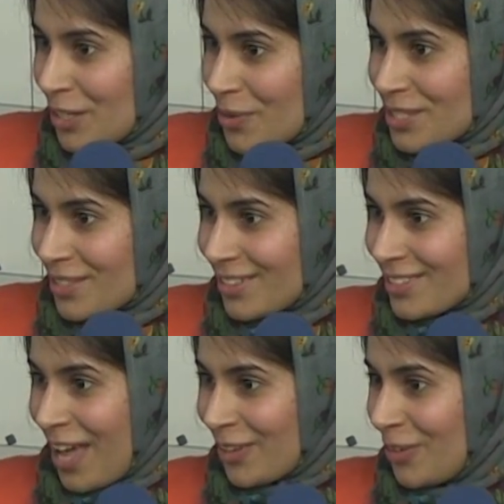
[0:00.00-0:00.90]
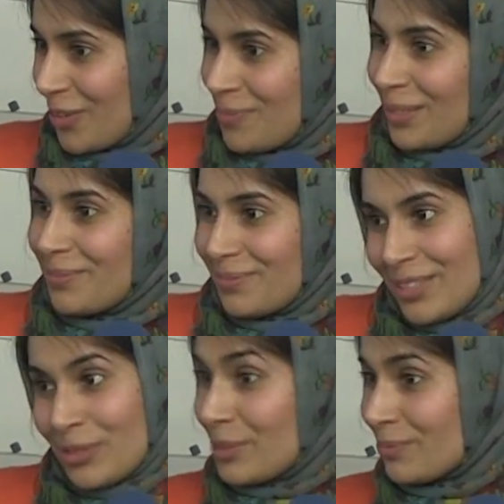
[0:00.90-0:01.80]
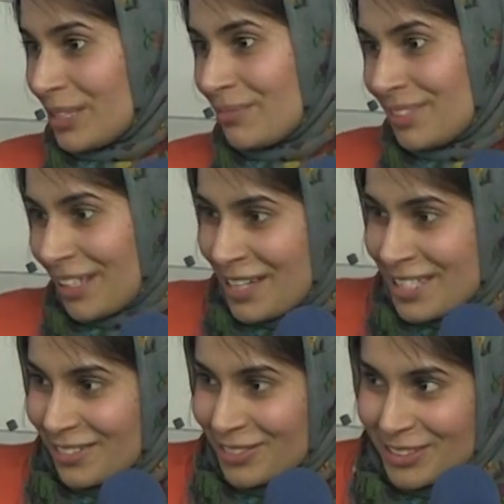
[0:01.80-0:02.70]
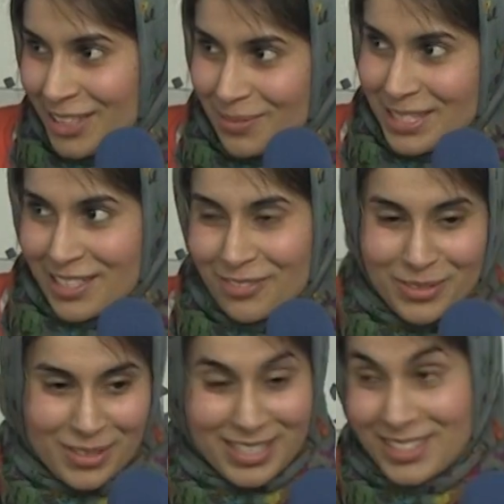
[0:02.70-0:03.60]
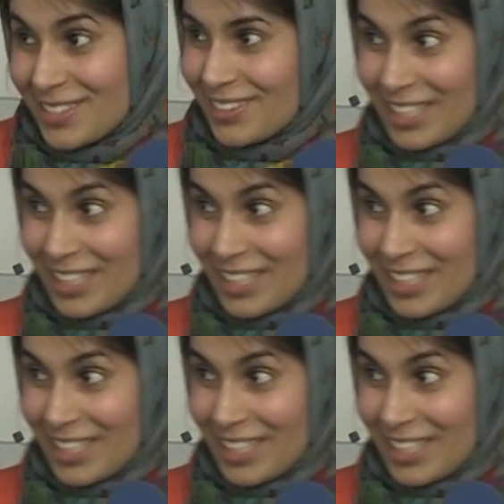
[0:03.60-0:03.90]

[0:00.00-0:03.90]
I know it's ad hoc, but we would be delighted if you'd come and say a few words.